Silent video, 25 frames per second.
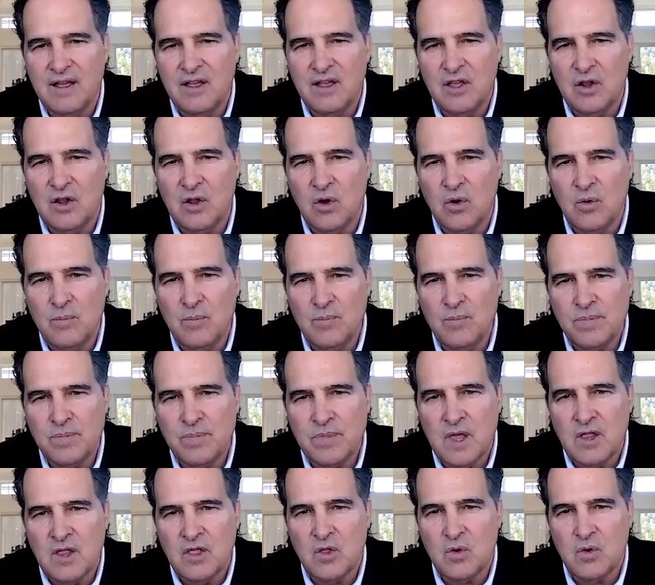You know,
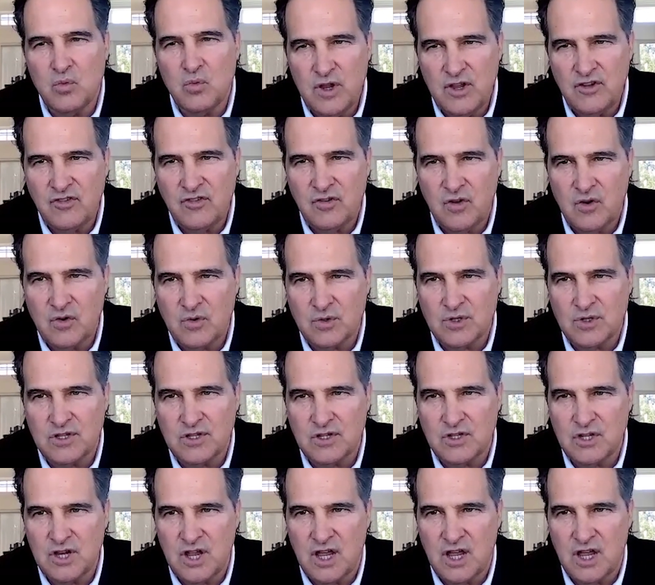the research would
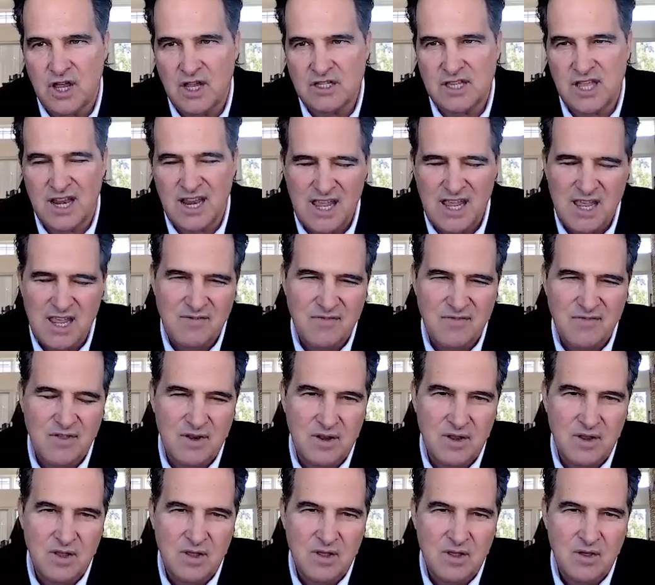suggest that
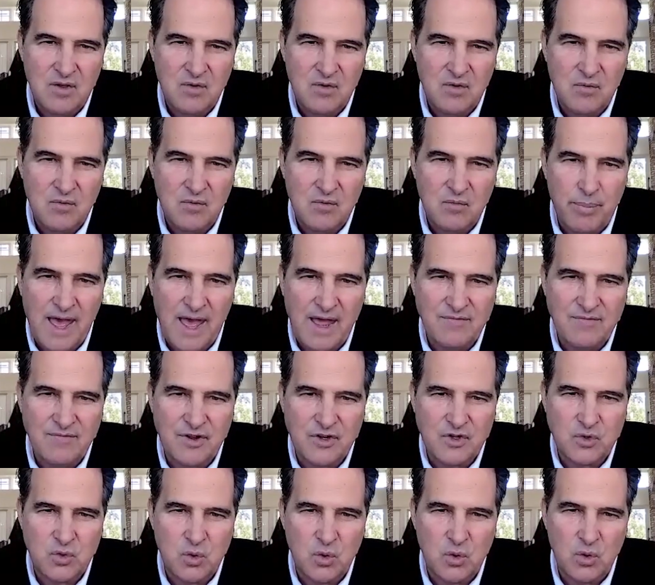even bad
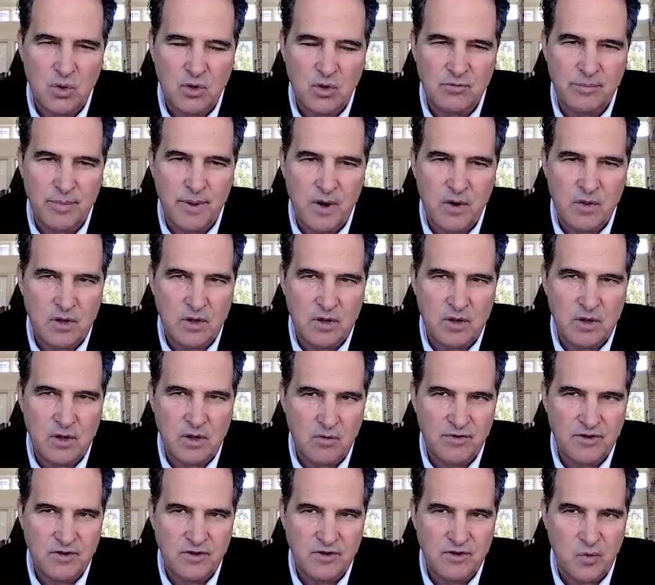fish oil is better than
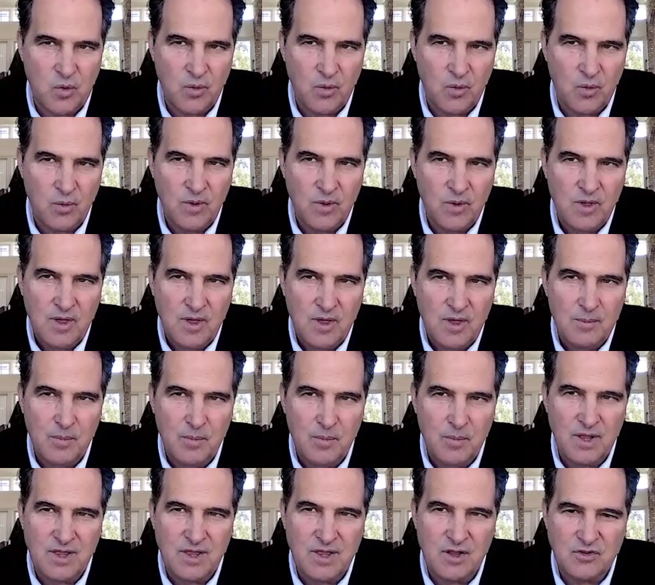no fish oil
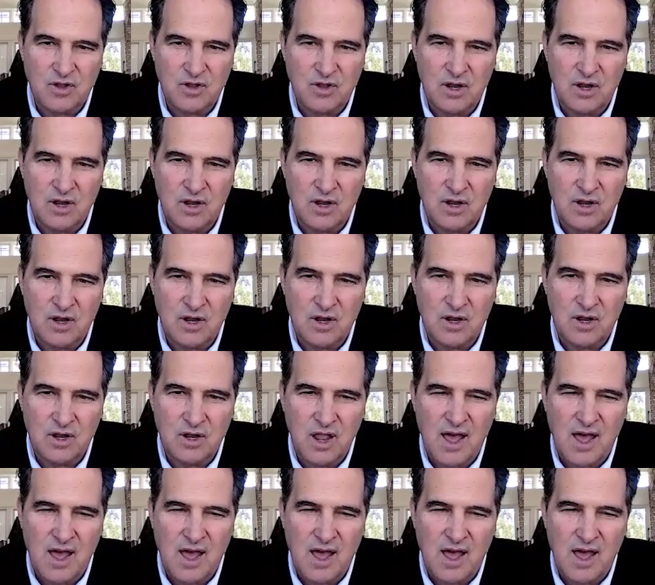but there's a
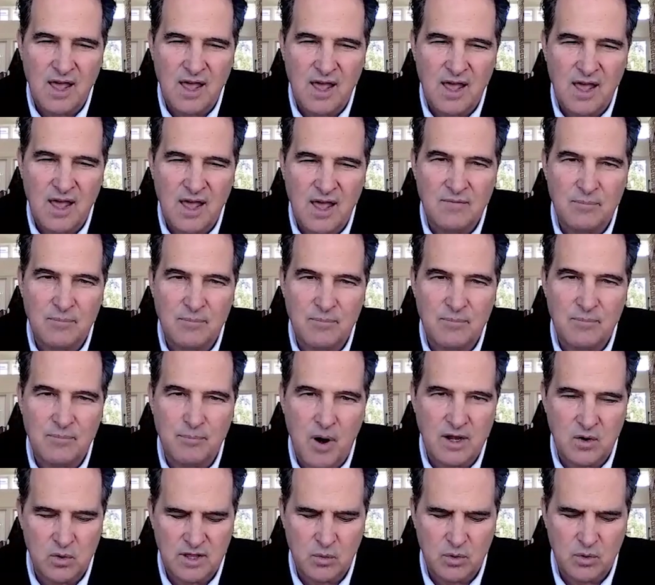lot of marketing
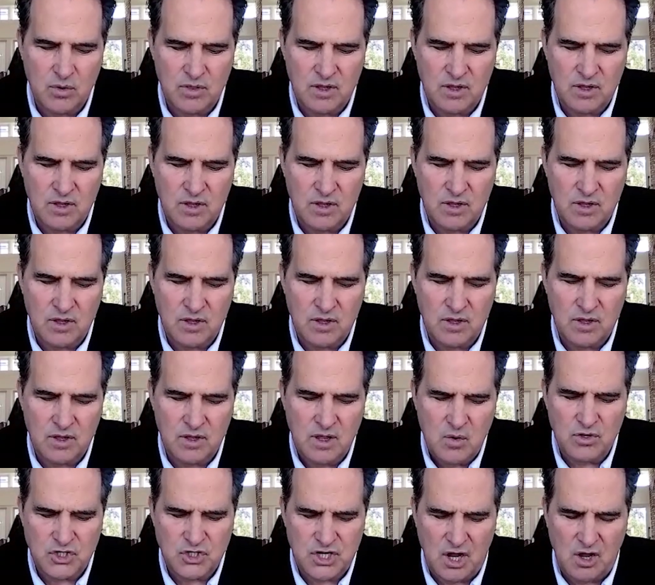going on out there where the
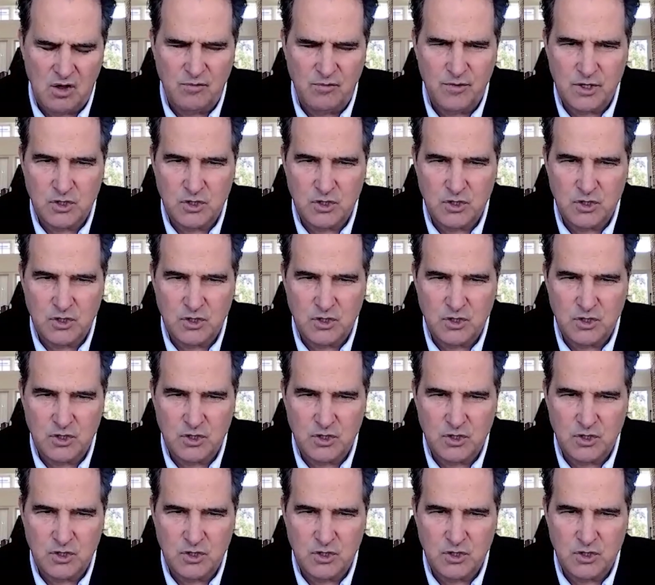where the